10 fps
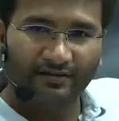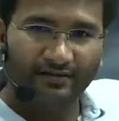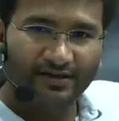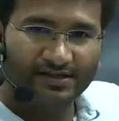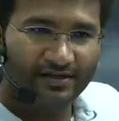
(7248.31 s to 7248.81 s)

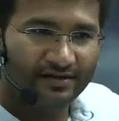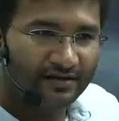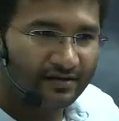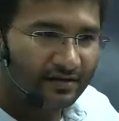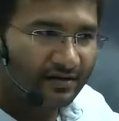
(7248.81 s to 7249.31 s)
this area,
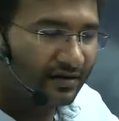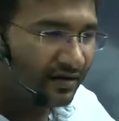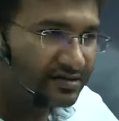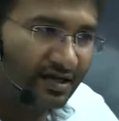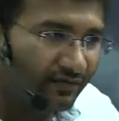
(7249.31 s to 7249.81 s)

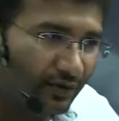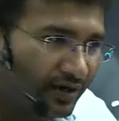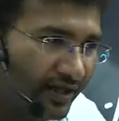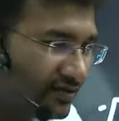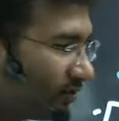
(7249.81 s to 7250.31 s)
crustal
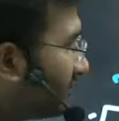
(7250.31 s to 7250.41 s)
folding is also